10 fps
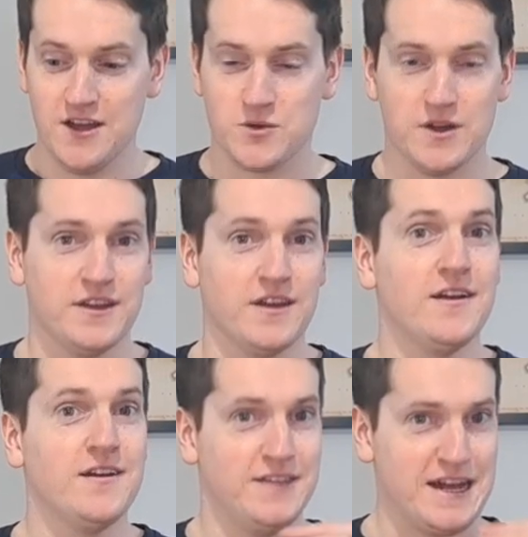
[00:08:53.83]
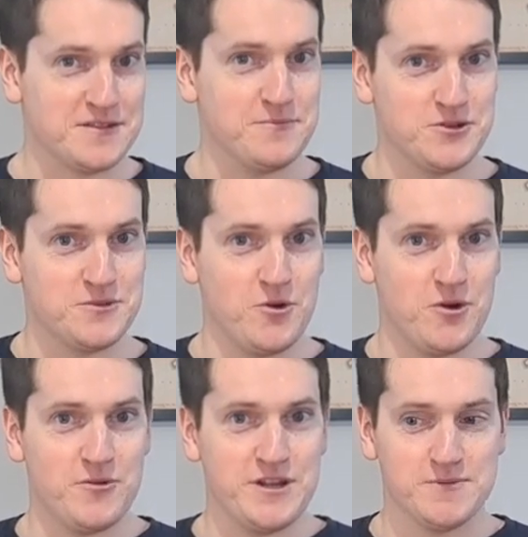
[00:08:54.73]
so I think that's a much
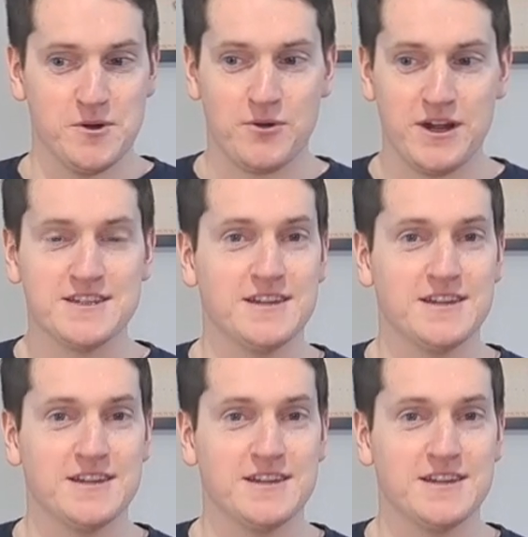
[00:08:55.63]
more reasonable price.